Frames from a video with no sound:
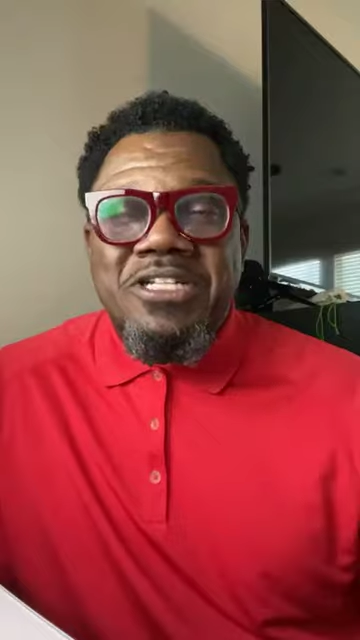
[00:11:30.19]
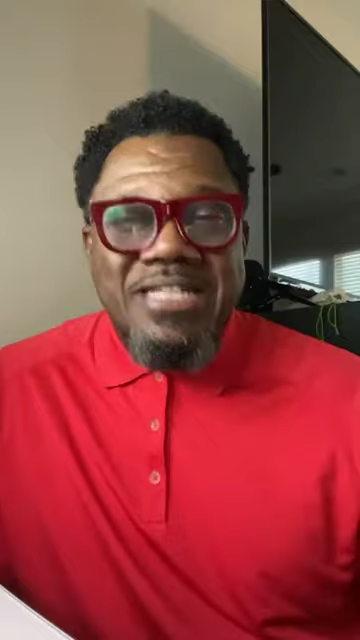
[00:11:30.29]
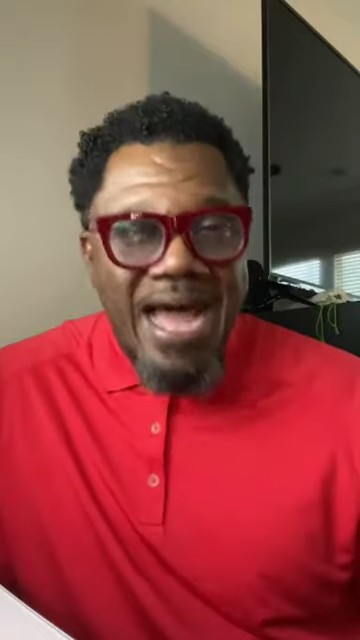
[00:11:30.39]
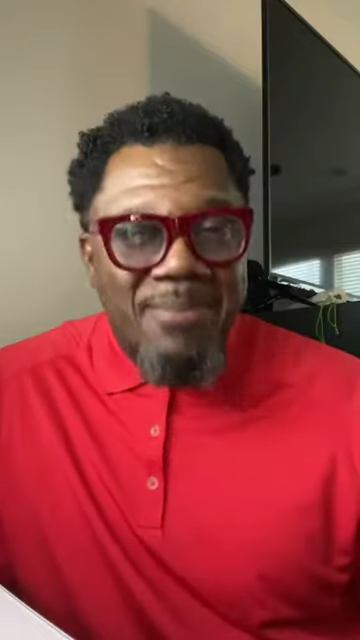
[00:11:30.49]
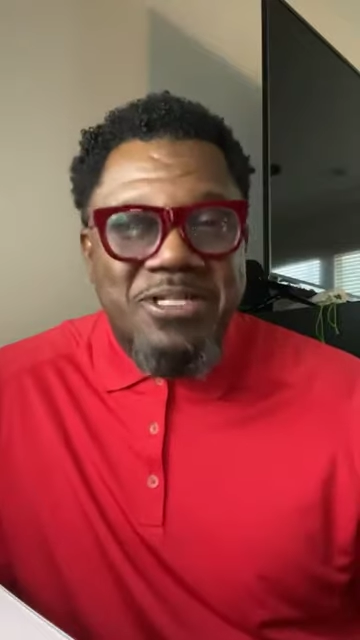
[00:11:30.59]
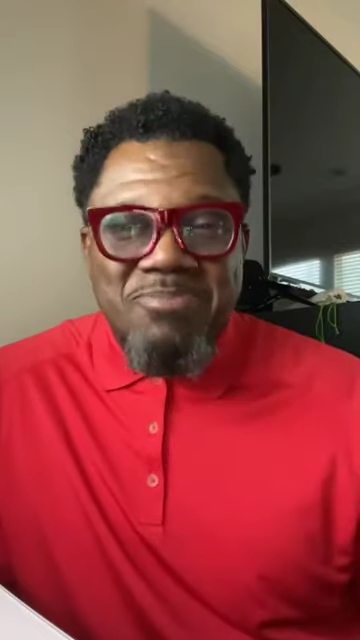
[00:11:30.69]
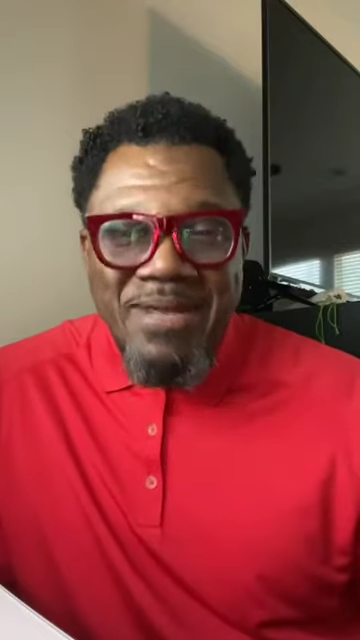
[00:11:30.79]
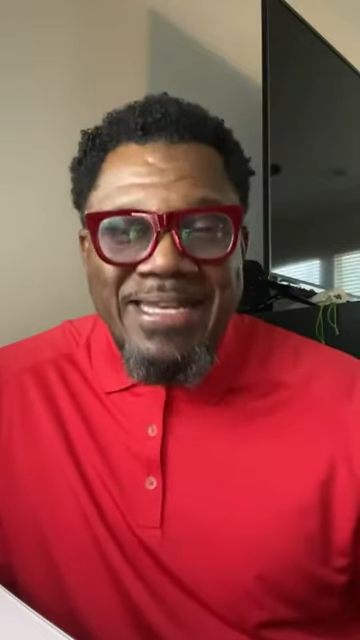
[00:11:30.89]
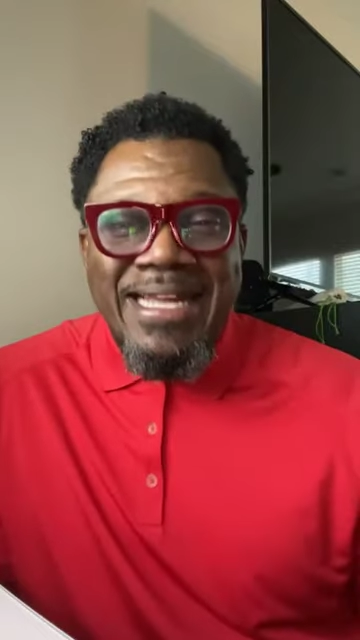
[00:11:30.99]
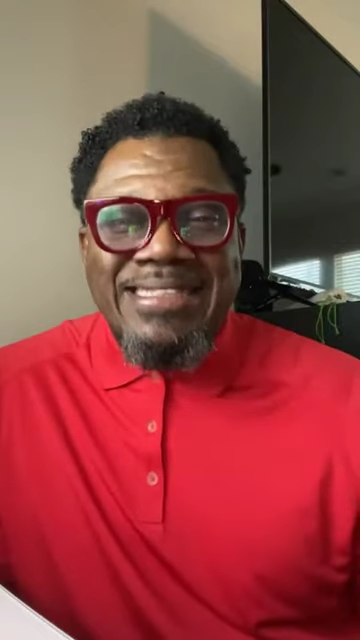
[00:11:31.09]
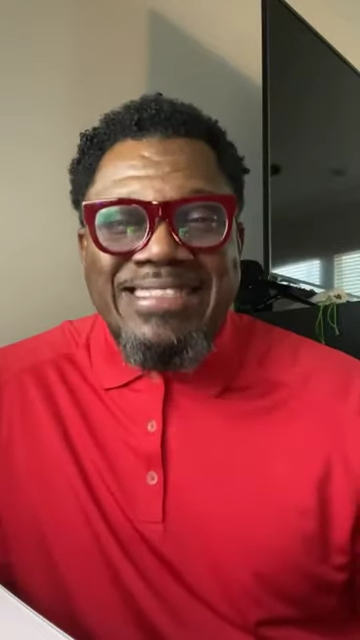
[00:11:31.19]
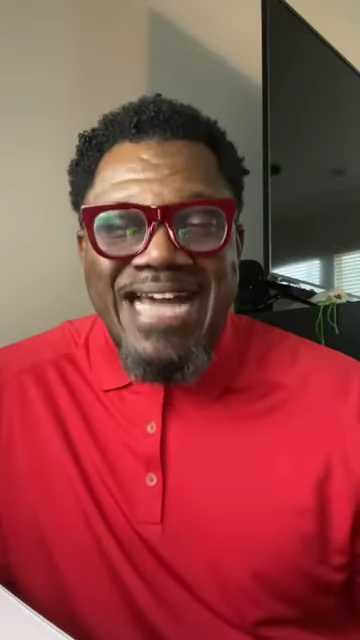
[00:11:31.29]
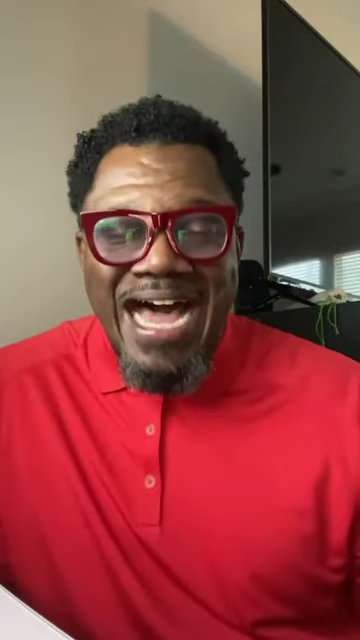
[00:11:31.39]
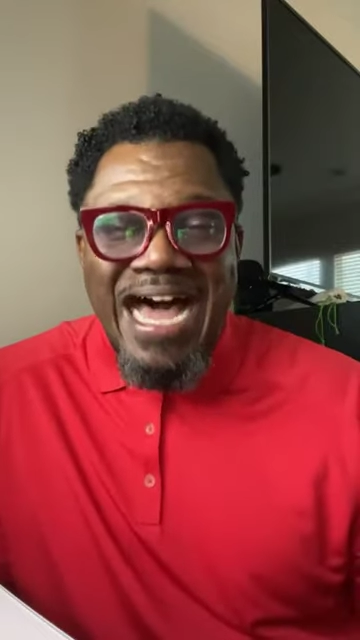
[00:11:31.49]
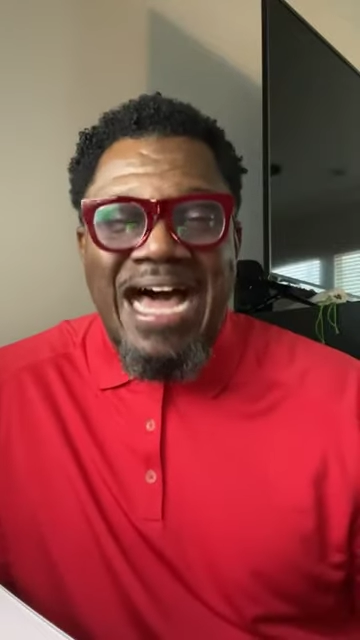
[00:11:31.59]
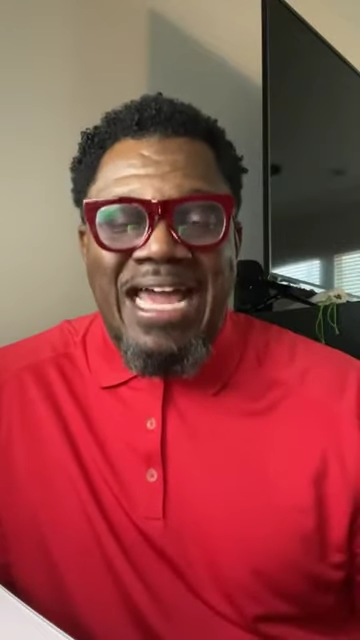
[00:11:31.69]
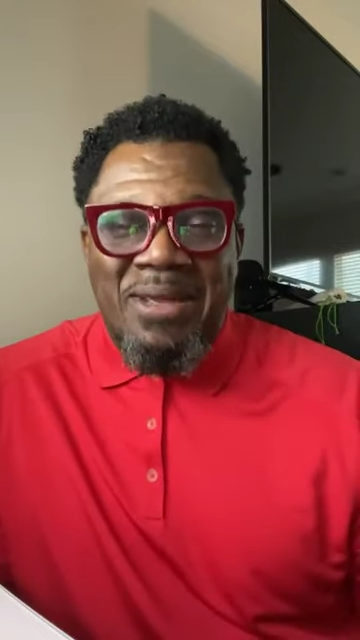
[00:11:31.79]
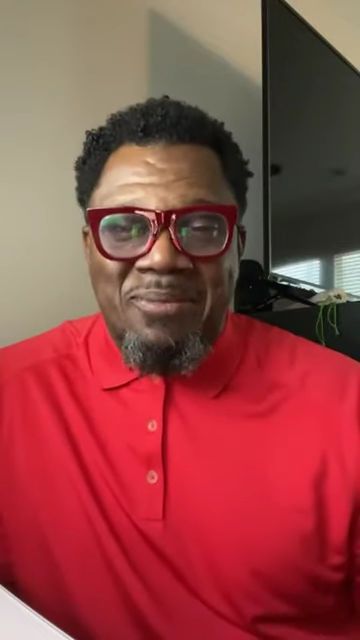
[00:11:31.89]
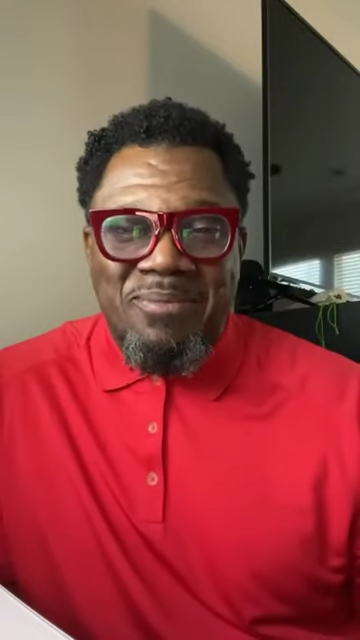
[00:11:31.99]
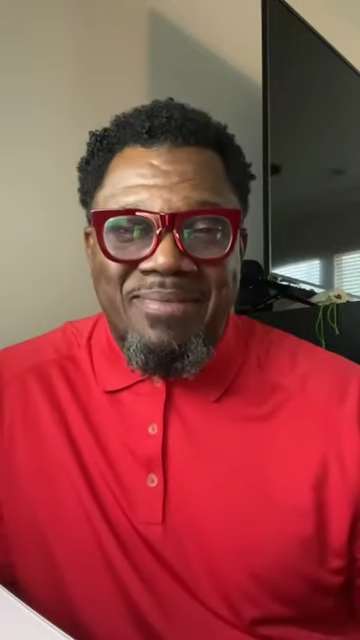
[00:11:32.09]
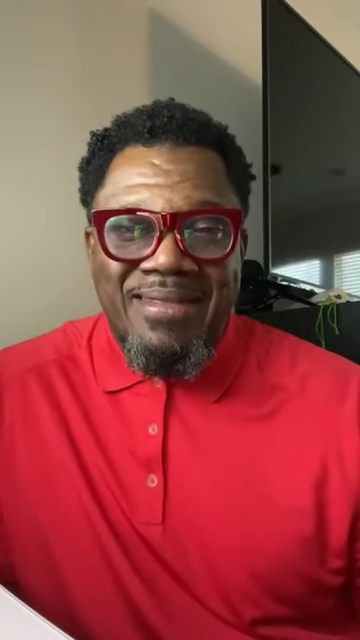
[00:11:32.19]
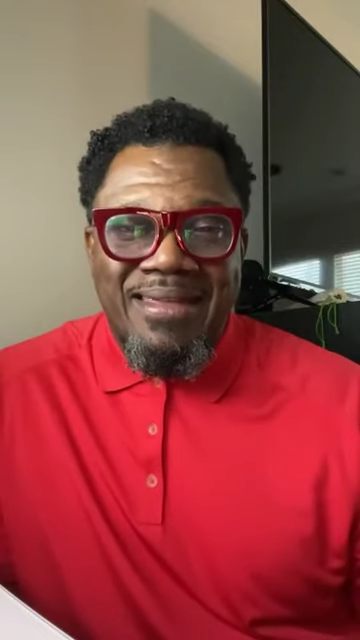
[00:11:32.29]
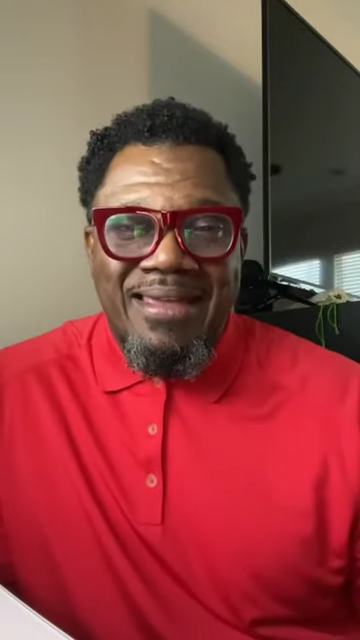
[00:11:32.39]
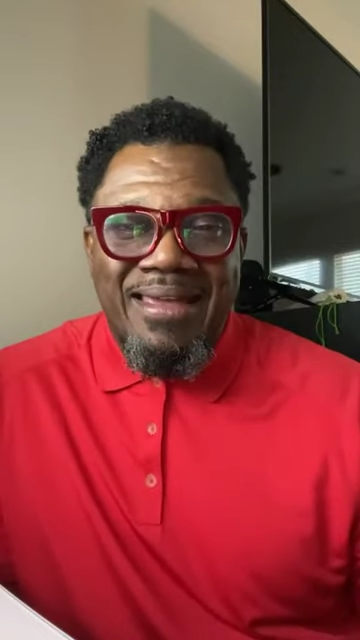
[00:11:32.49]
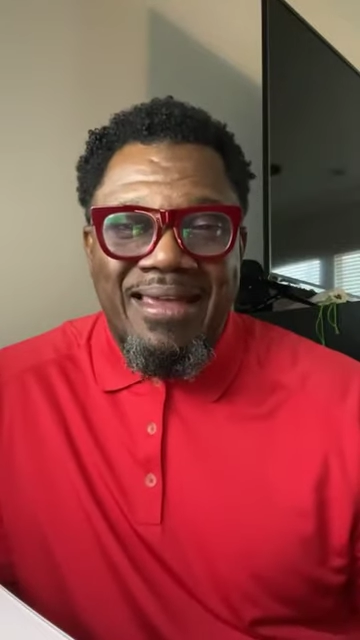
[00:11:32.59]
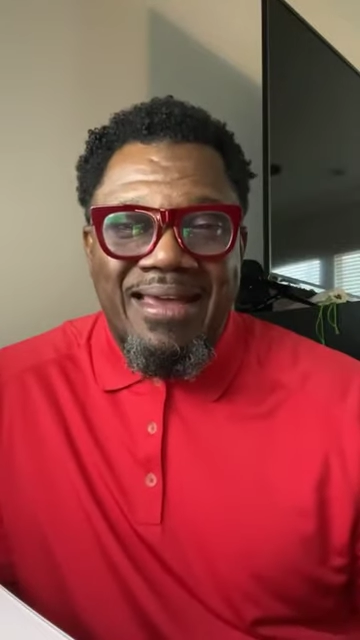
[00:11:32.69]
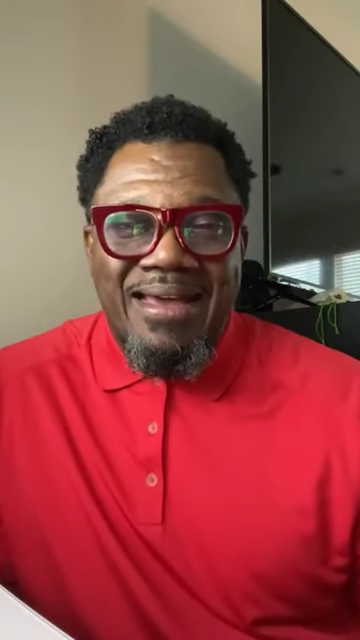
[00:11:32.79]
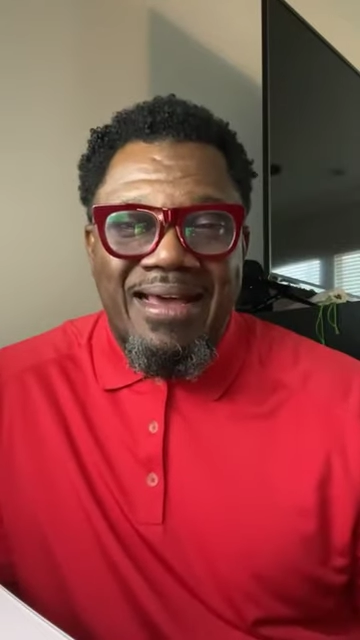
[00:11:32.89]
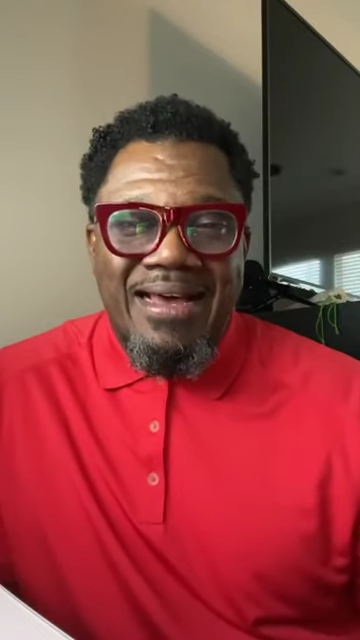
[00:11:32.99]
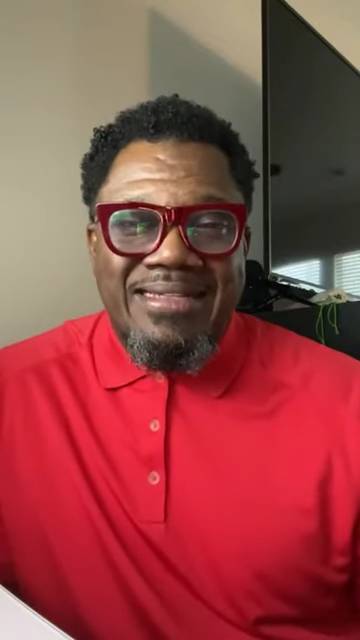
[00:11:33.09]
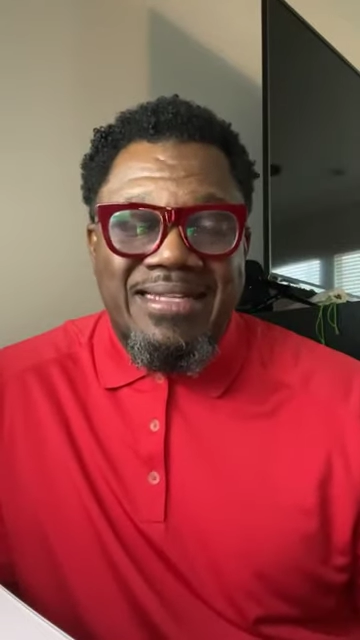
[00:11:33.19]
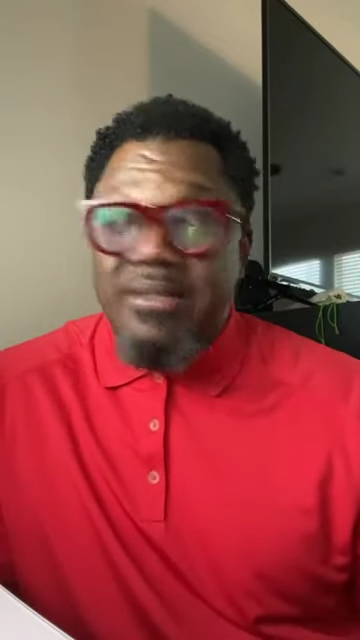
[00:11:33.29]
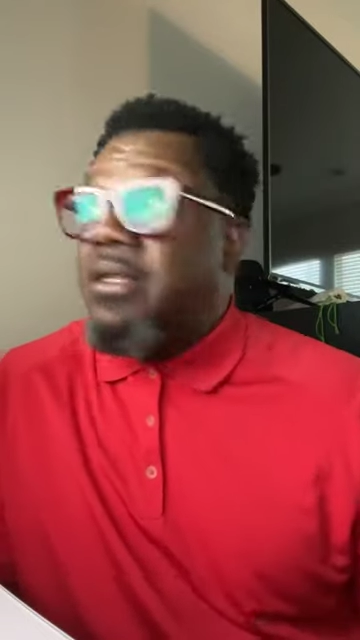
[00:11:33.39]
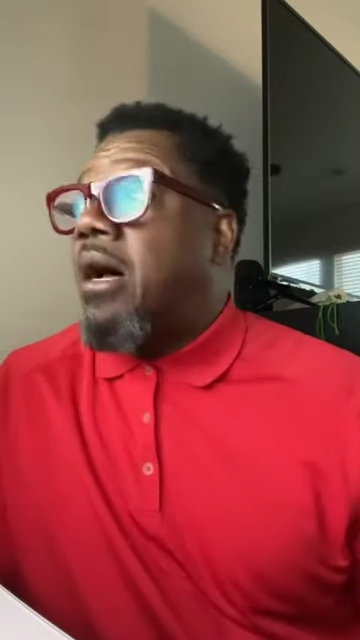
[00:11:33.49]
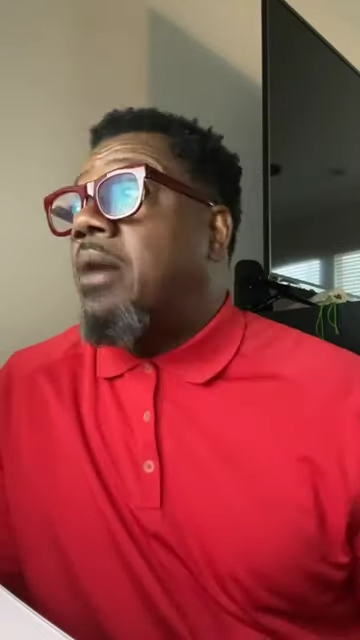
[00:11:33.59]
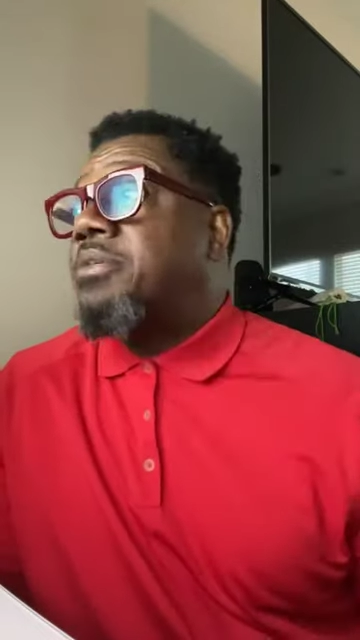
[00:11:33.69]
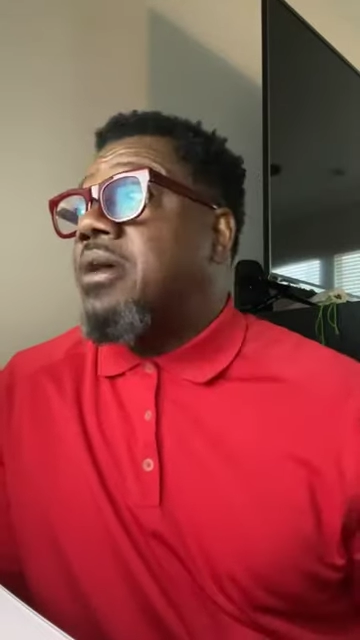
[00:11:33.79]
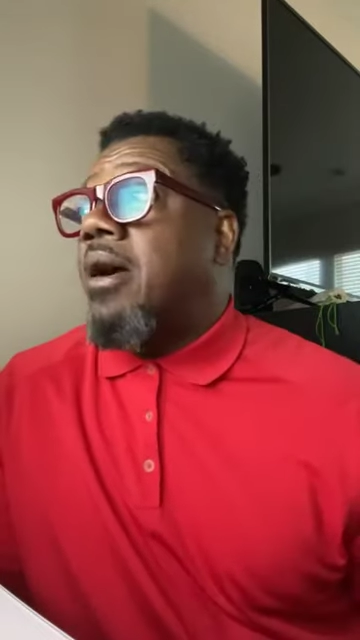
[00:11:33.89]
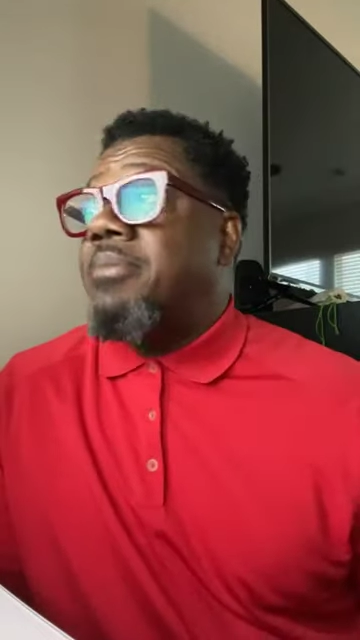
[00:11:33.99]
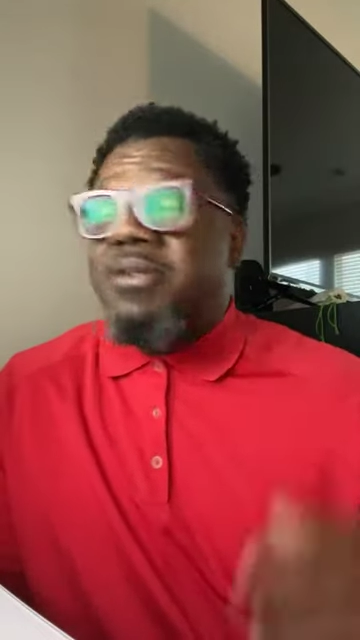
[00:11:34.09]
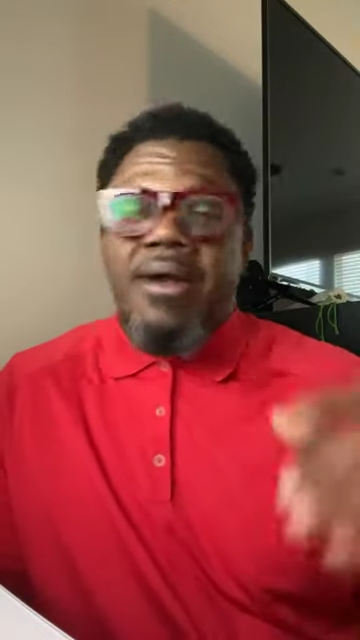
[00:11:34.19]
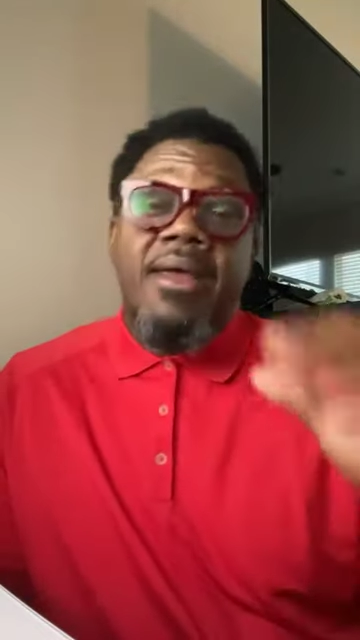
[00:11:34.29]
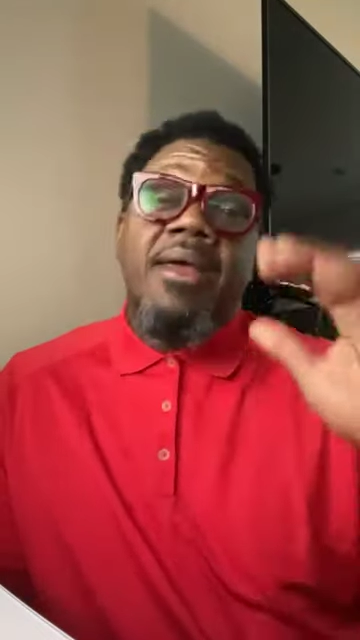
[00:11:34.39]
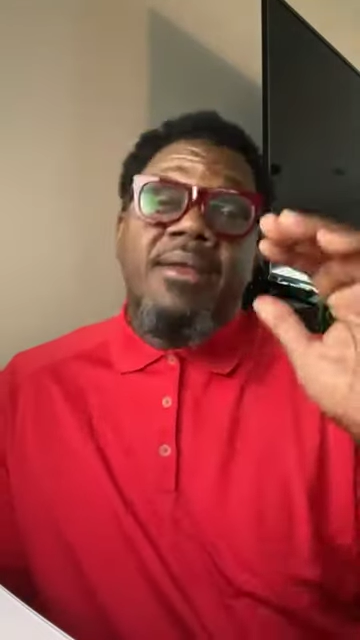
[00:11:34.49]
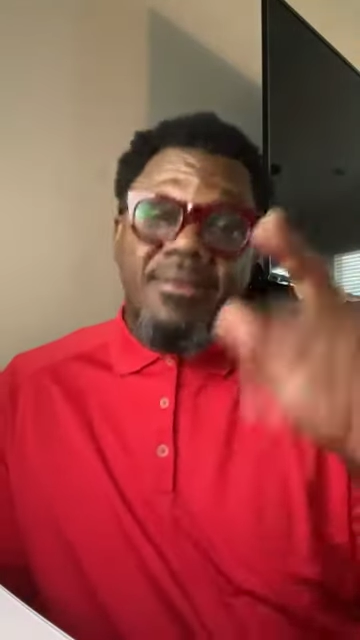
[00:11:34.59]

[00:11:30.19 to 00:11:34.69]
Stop spending time. I'm sorry.